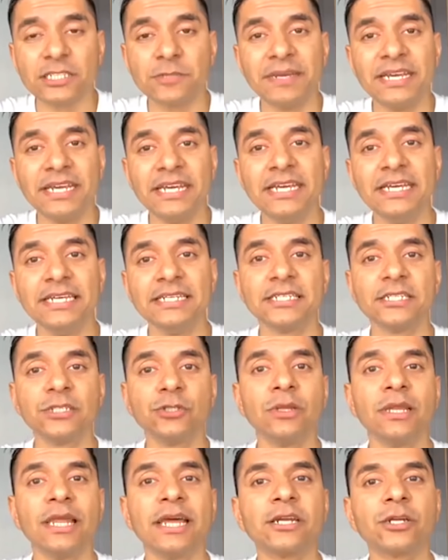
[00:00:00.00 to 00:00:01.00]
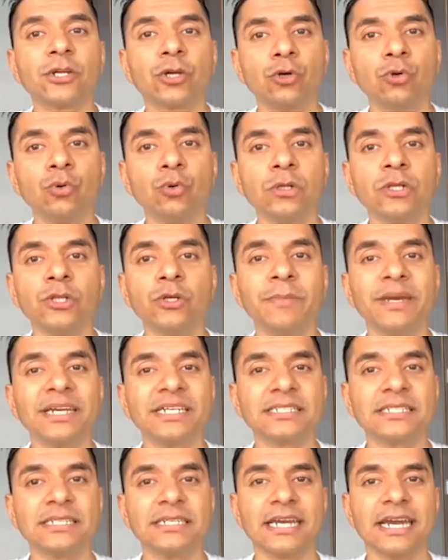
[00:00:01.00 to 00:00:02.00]
being heated, you let it cool, you
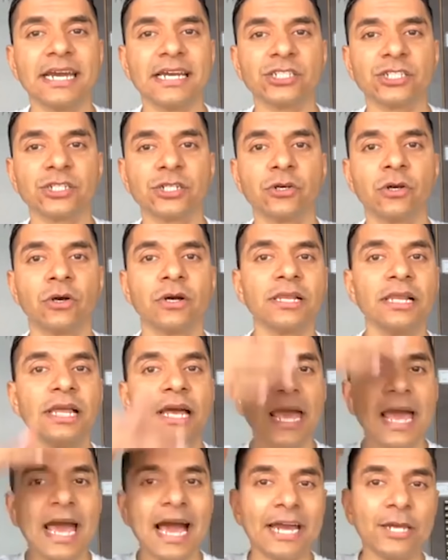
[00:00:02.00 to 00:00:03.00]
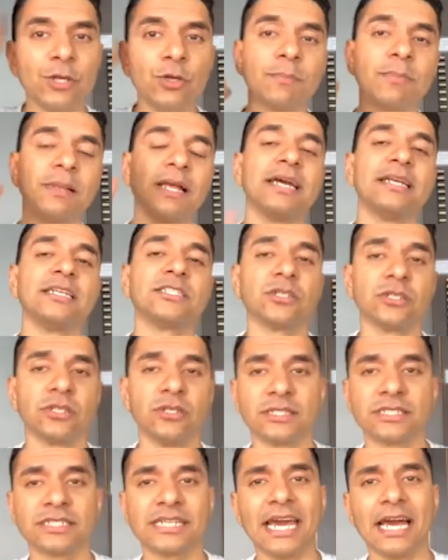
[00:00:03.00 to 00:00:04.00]
mix in the castor oil, and you apply this on
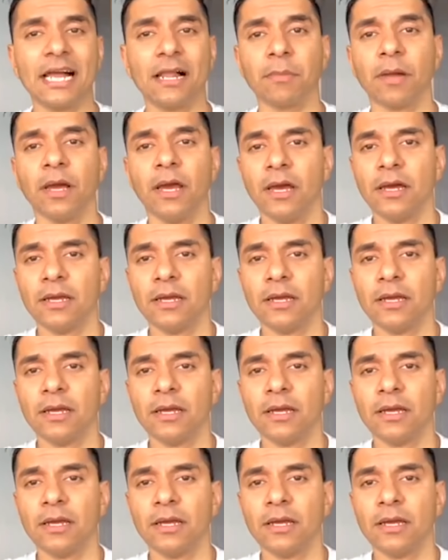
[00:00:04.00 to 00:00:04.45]
your scalp.